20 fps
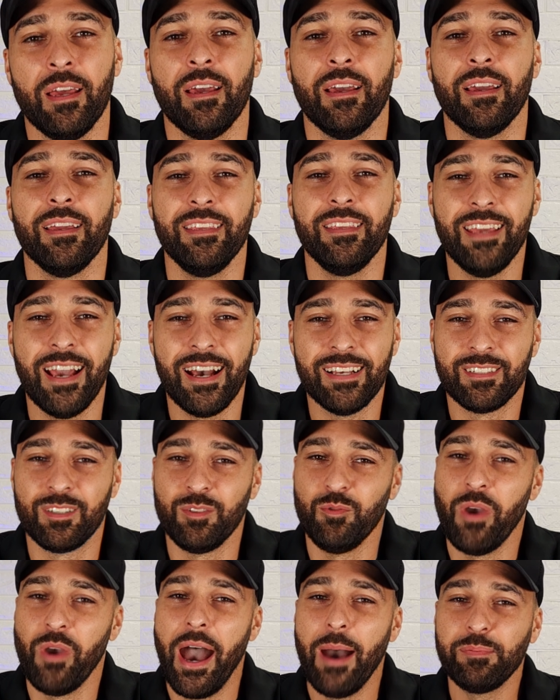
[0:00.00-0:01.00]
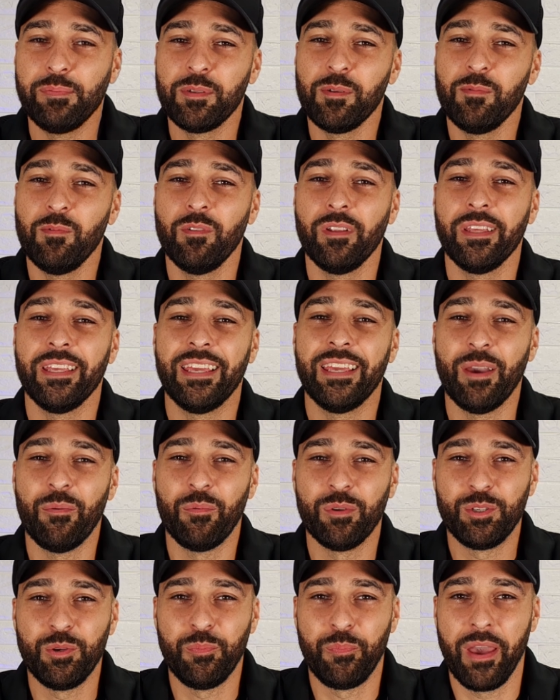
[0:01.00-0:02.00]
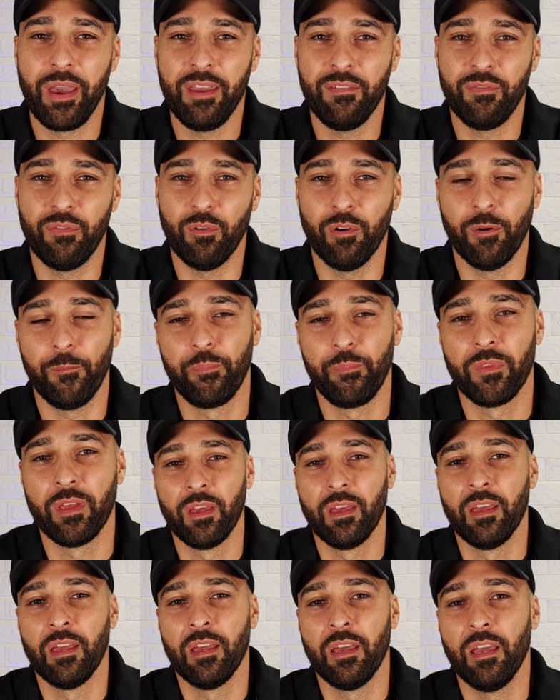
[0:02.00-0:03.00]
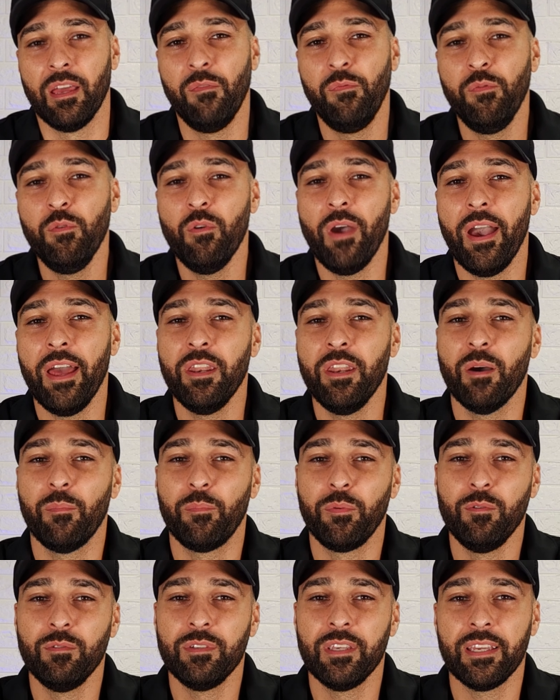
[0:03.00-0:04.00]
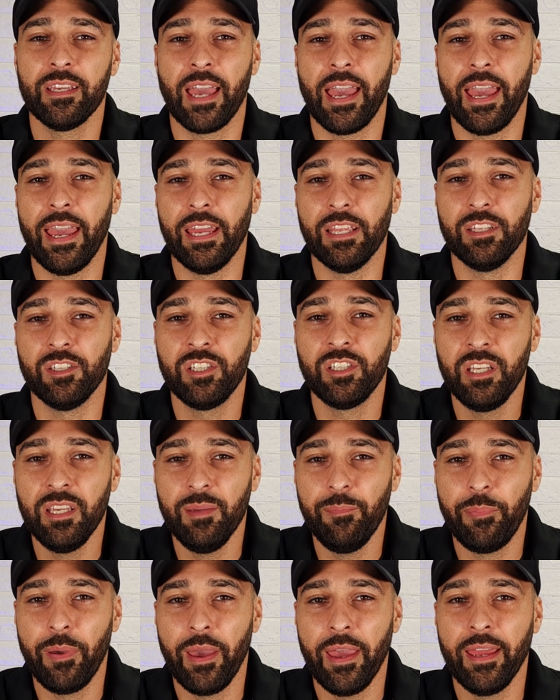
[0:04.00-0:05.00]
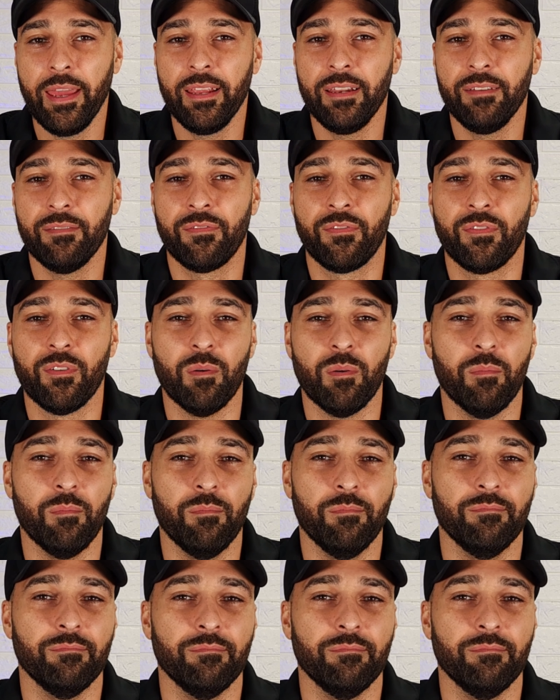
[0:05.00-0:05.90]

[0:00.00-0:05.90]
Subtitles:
Yes, you absolutely get what you pay for. If you end up using a cheap paint from,